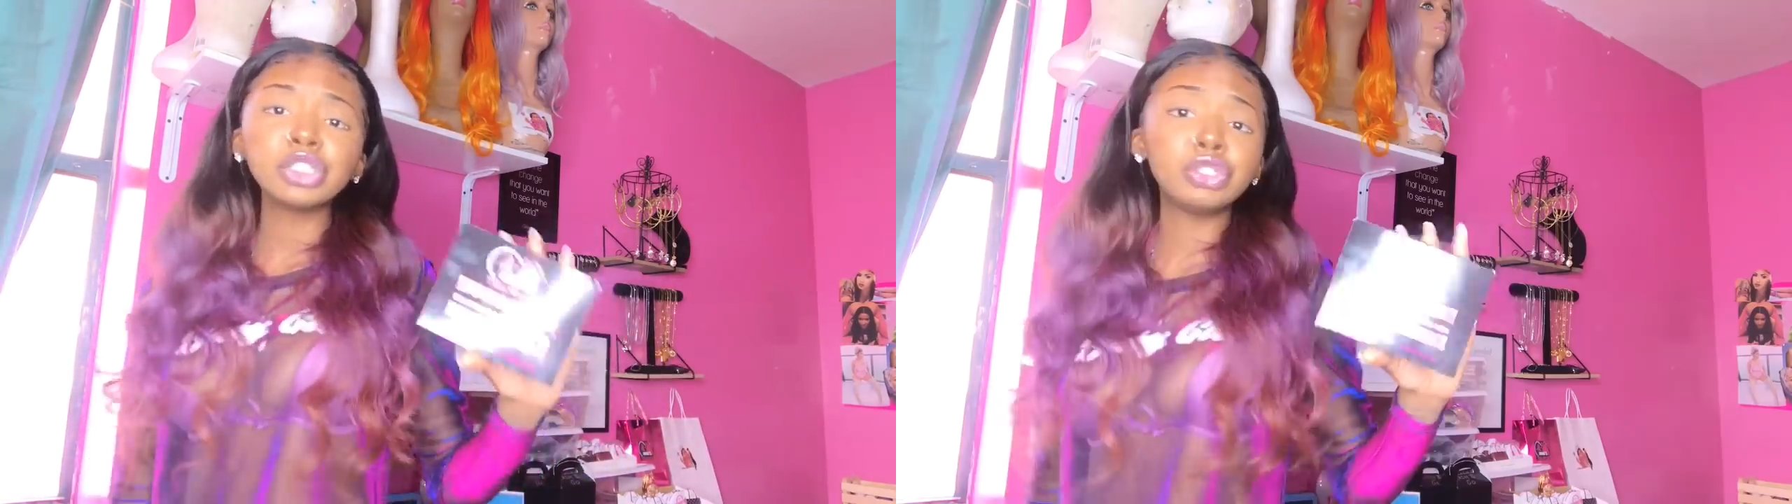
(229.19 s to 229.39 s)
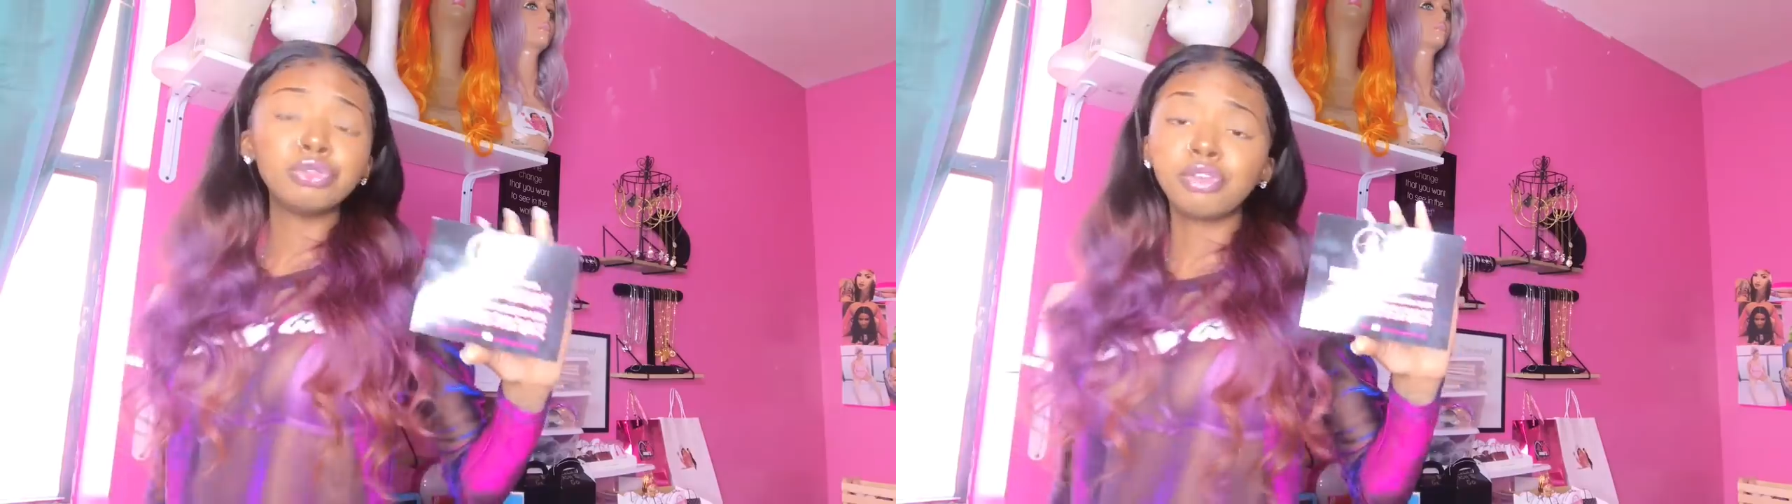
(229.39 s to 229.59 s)

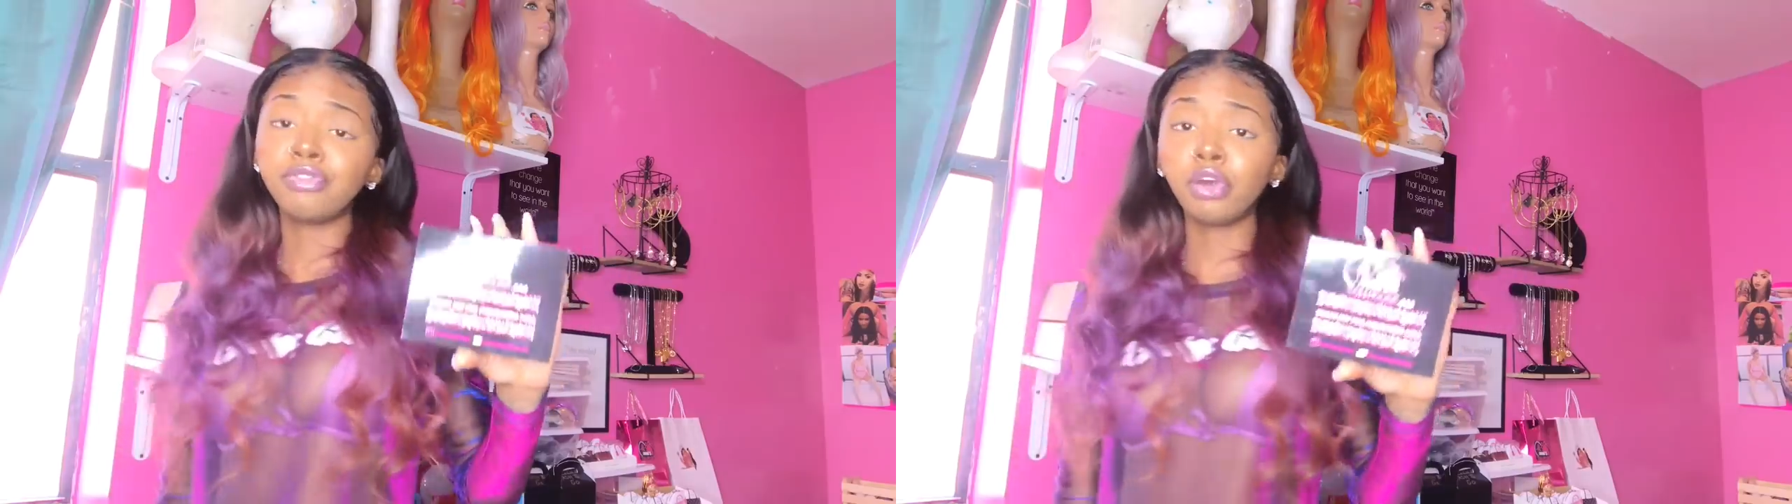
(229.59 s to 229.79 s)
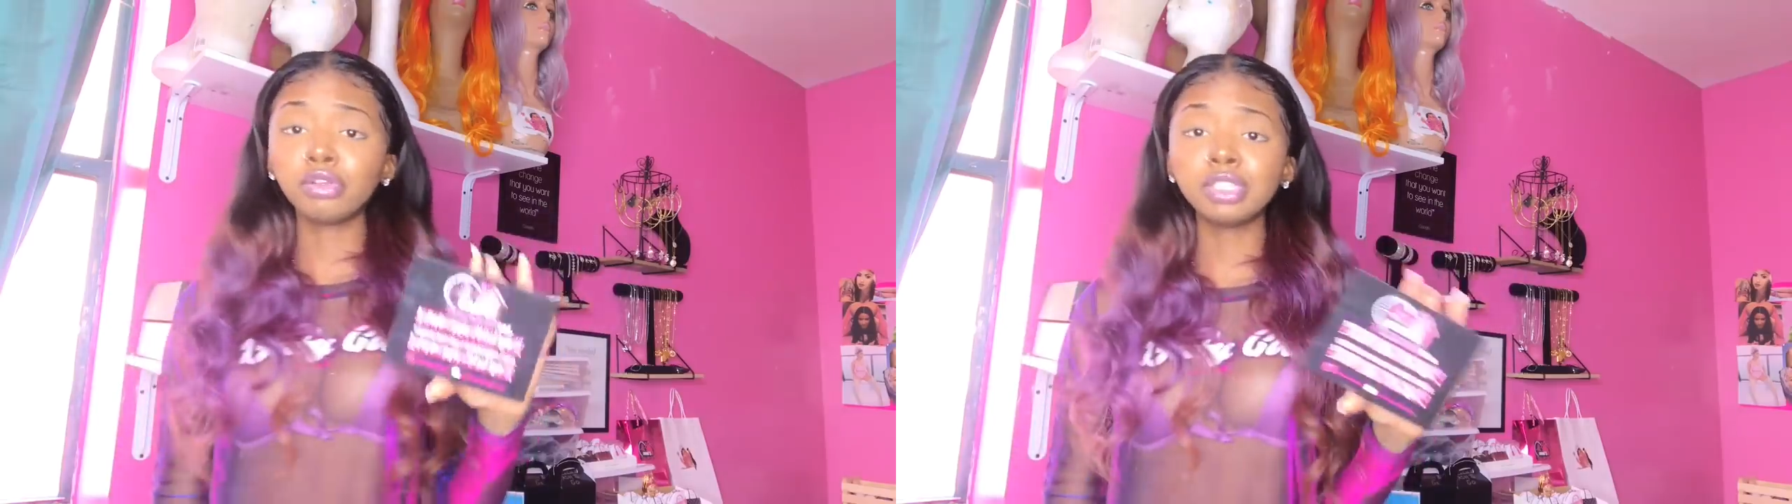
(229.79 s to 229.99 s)
just use the
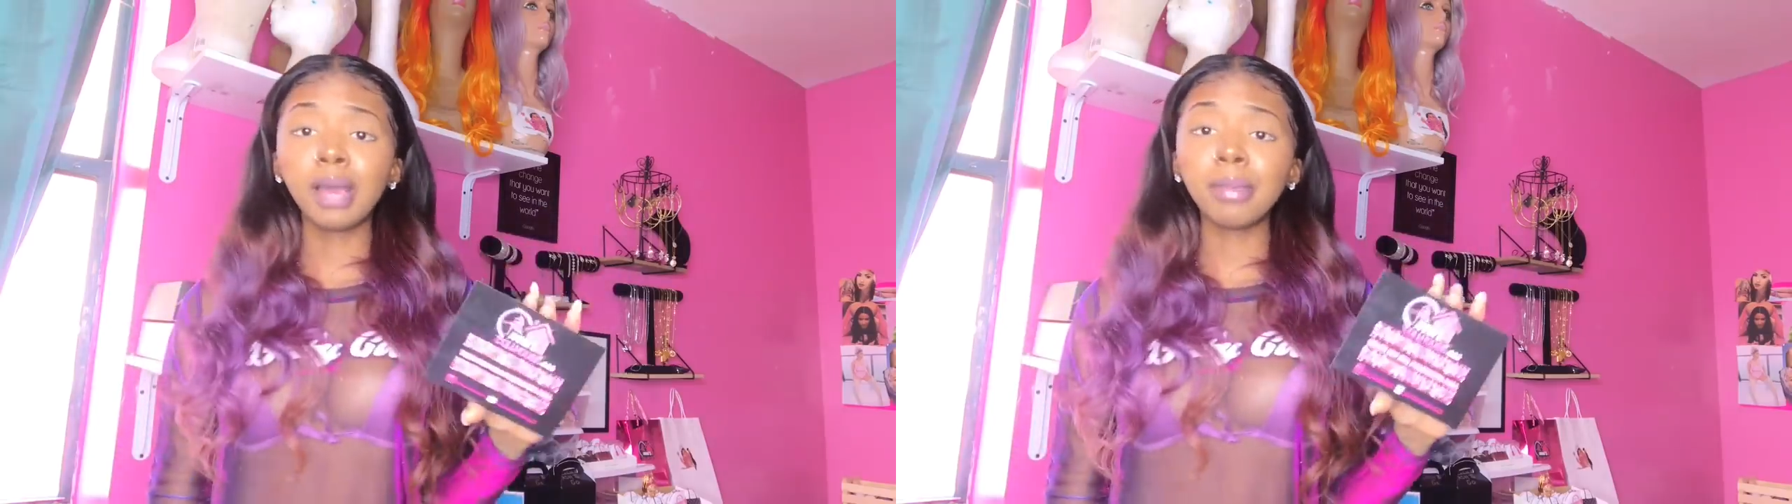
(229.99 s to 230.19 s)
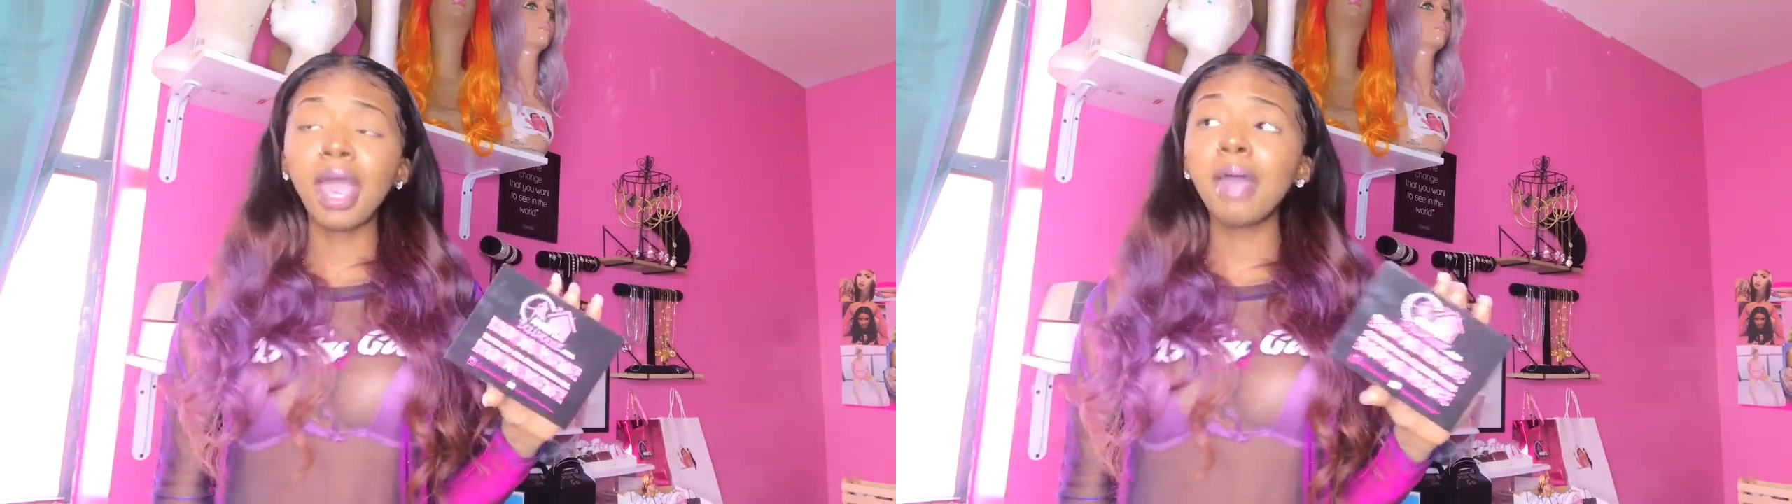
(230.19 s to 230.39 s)

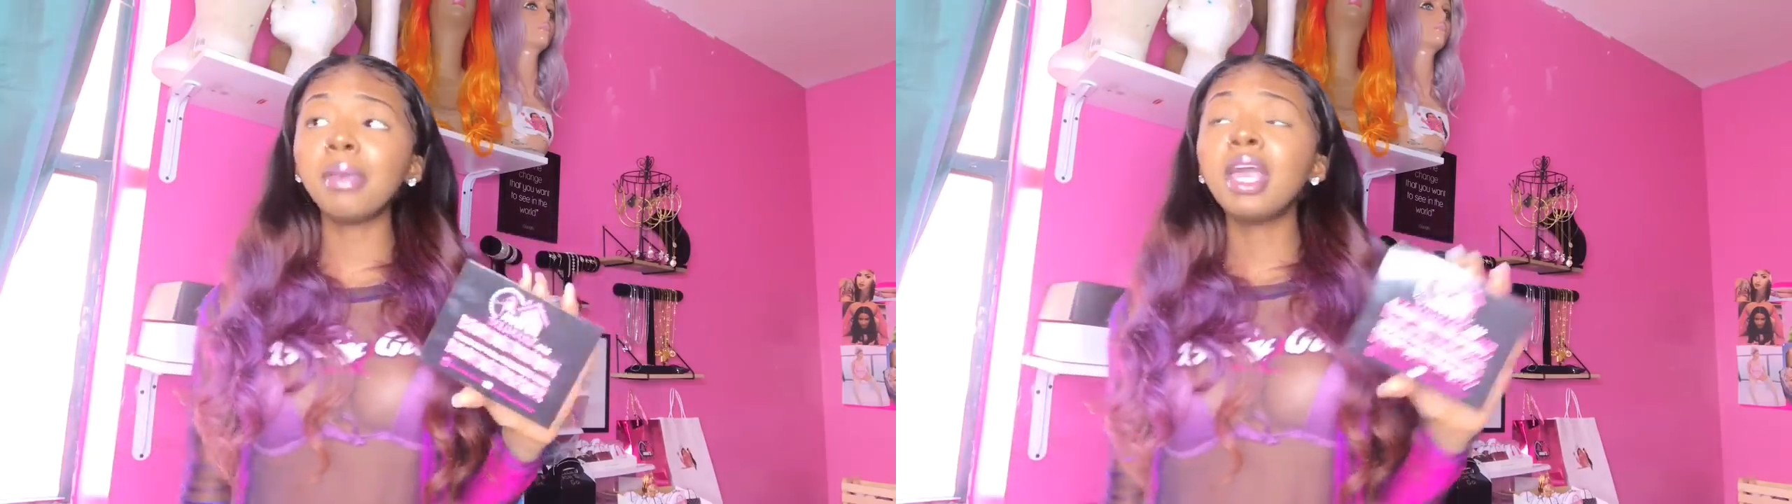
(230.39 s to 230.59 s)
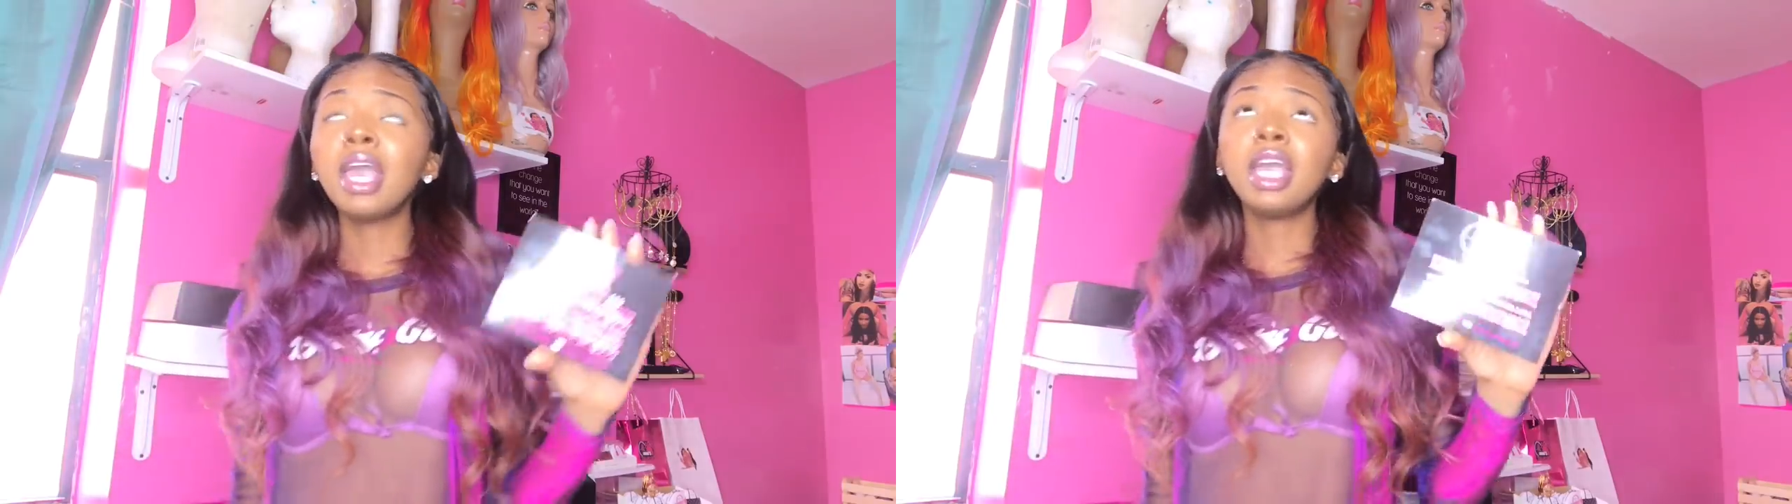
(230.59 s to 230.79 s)
Photoshop
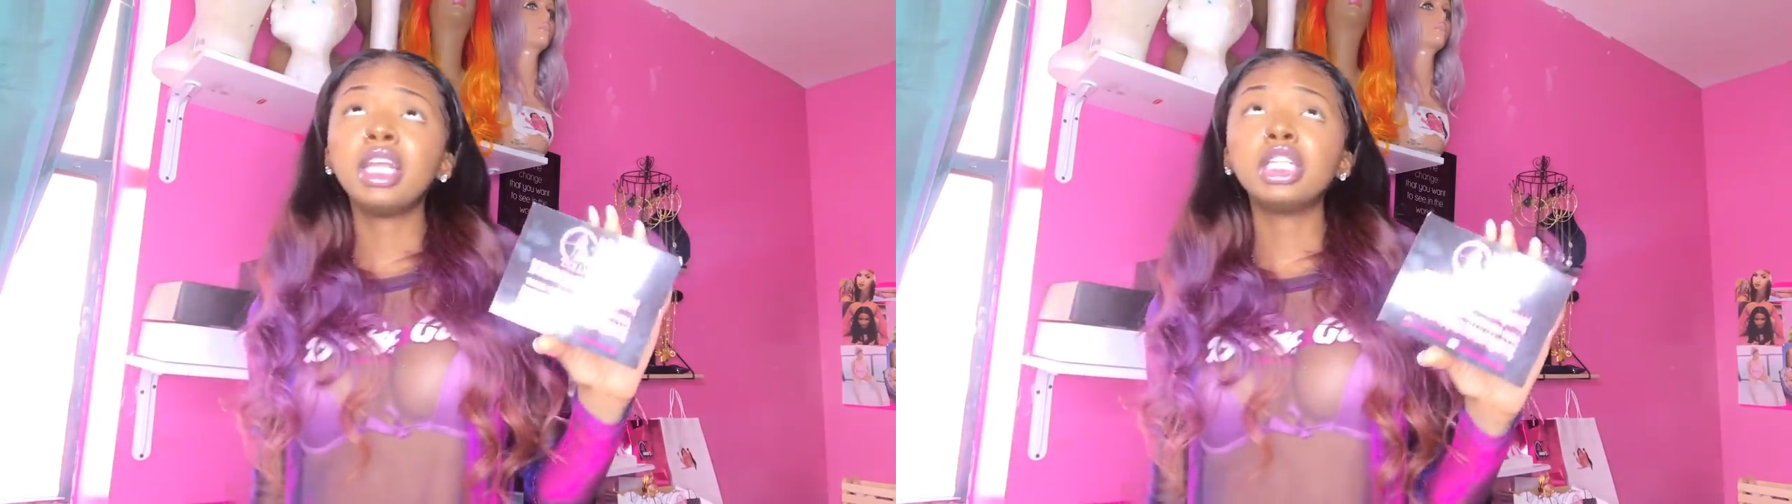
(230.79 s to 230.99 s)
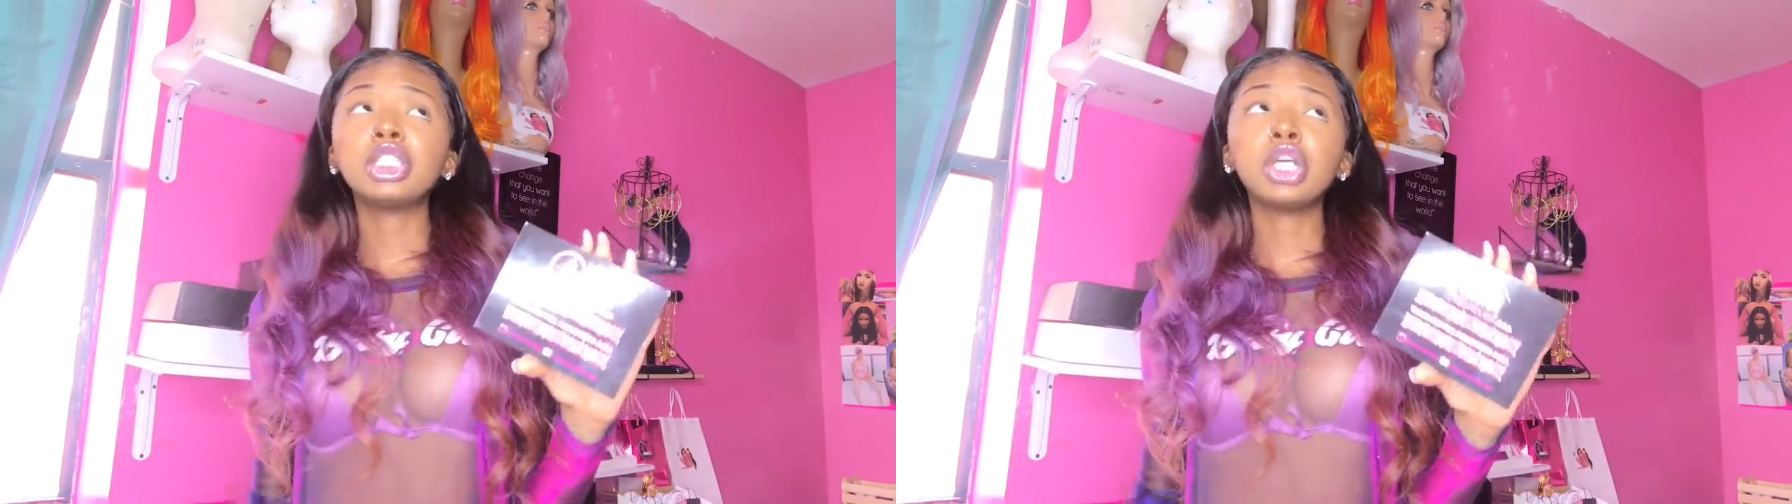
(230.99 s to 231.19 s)
app
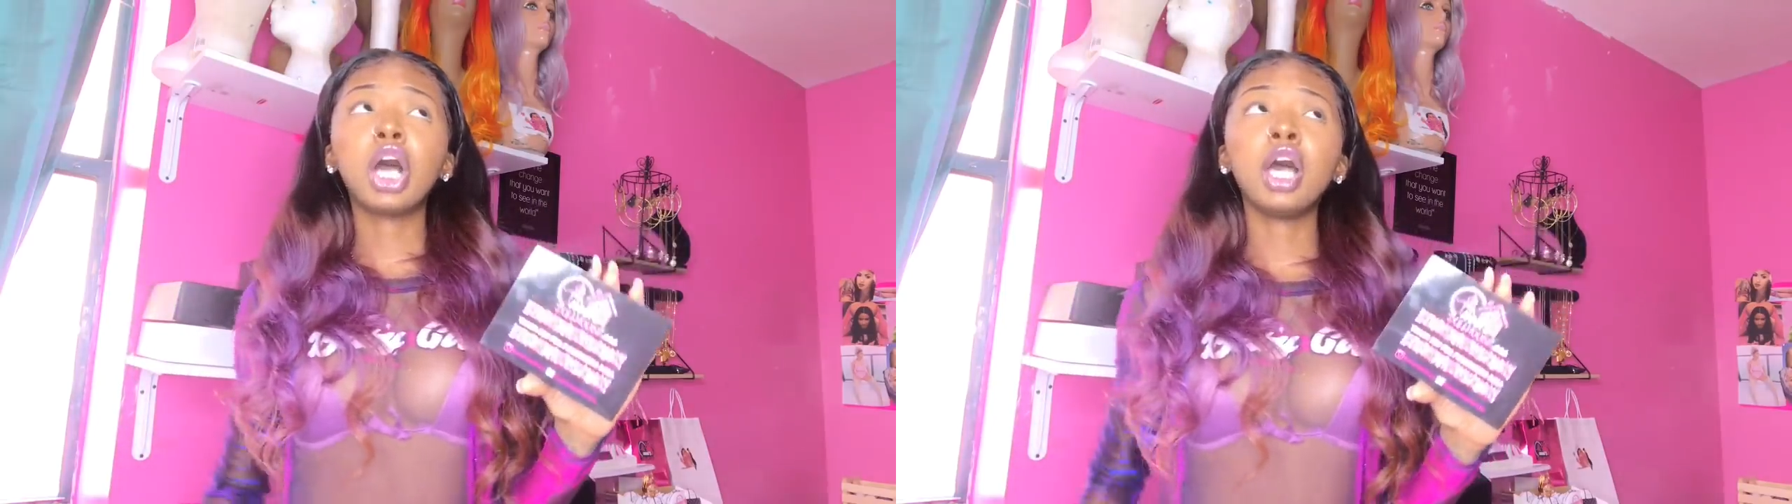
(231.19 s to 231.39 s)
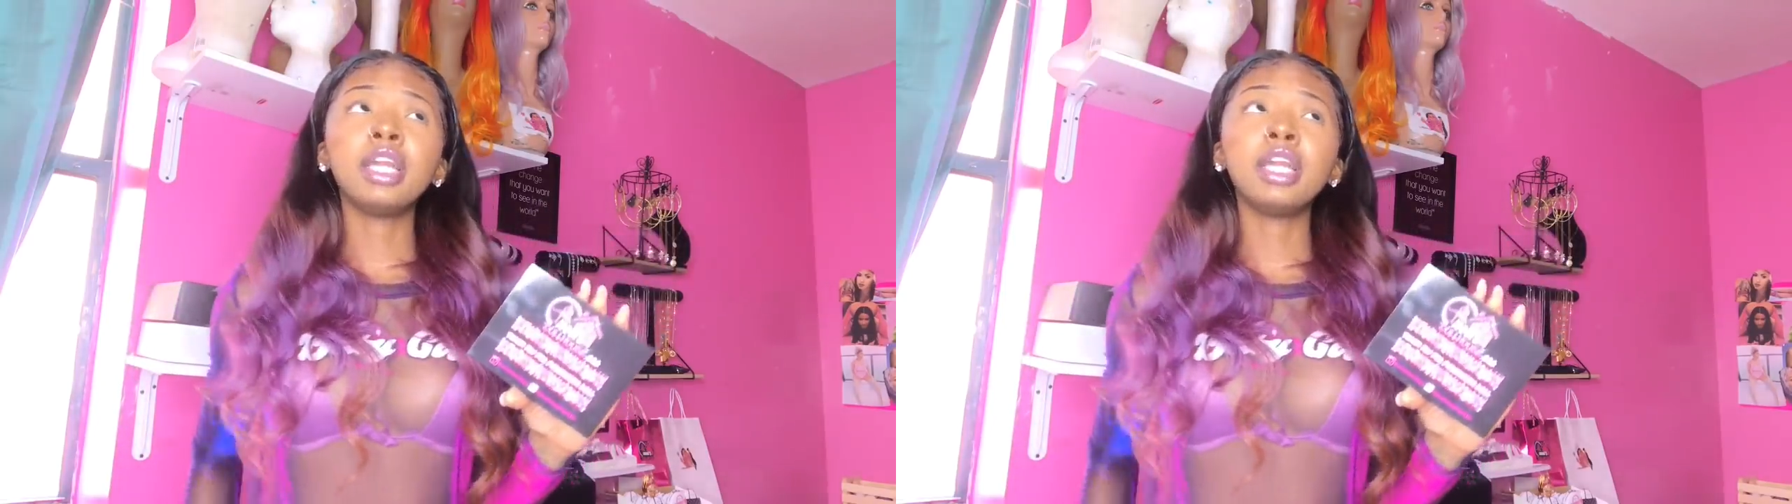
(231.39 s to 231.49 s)
in this